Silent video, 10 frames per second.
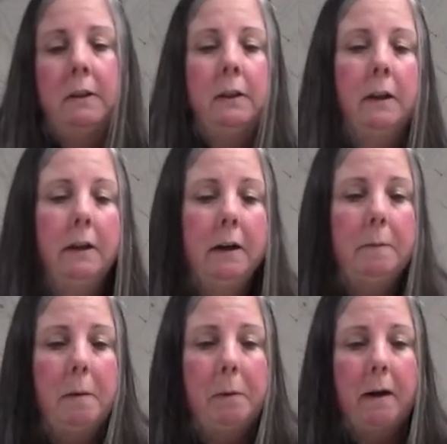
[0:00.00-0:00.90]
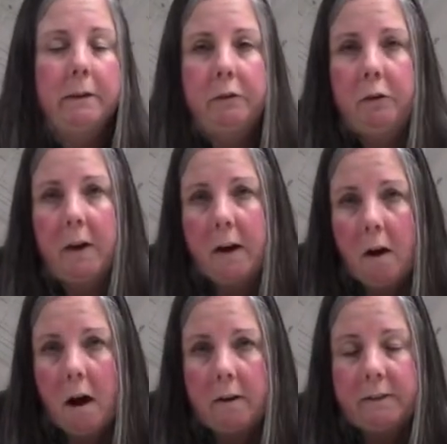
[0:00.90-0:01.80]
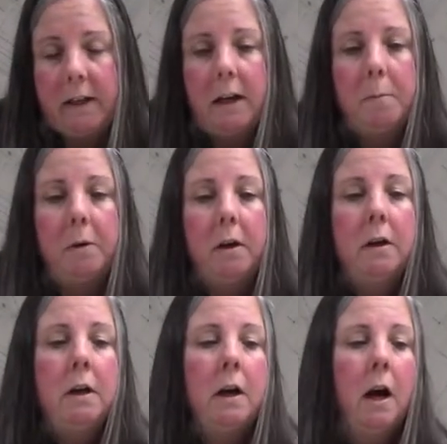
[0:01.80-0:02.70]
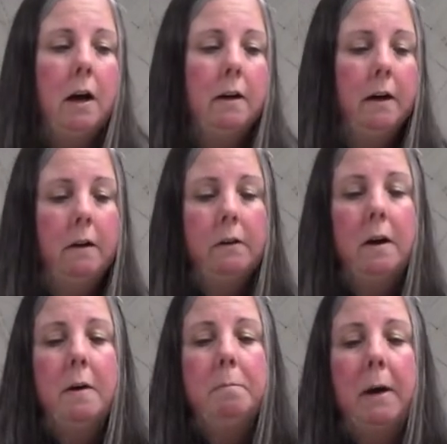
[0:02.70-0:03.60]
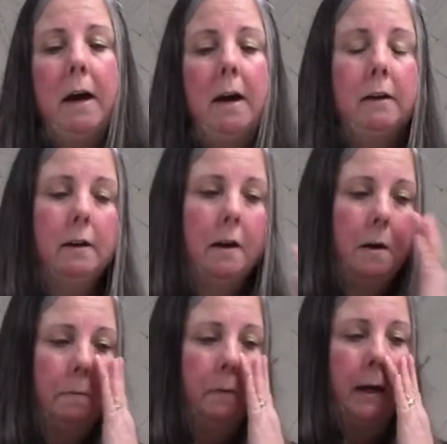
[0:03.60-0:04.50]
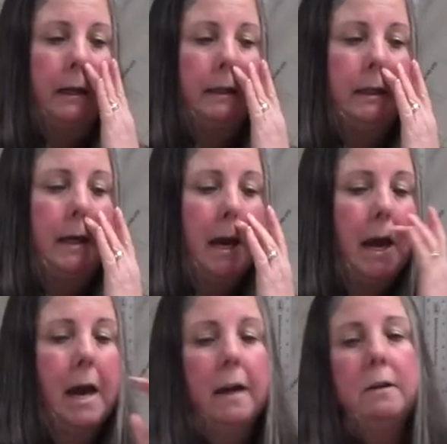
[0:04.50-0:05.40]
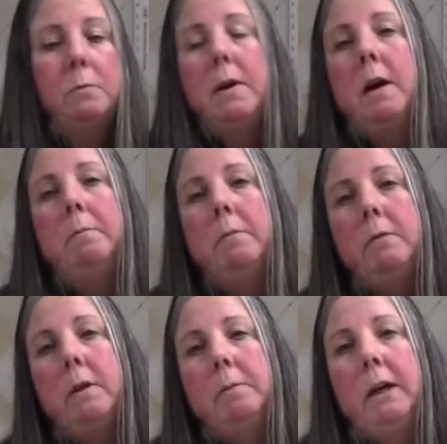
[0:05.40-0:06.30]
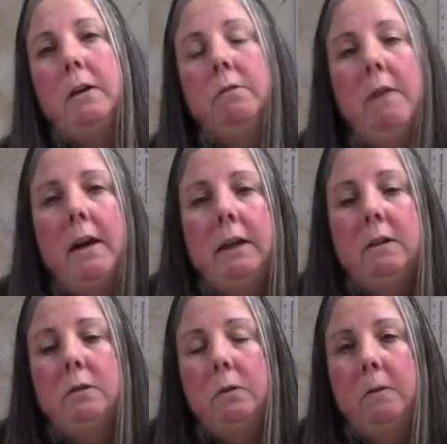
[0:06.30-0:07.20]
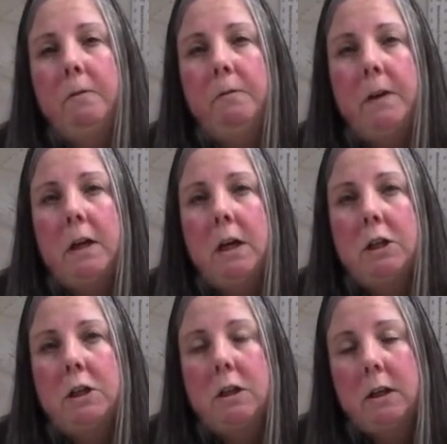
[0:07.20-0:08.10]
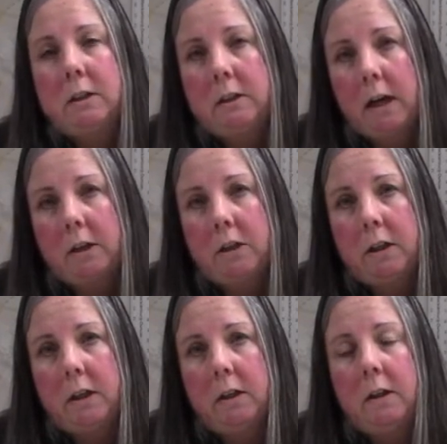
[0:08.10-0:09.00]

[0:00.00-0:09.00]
I'll probably do that off camera. I'll come back right at the end when I'm getting ready to sort of finish a section.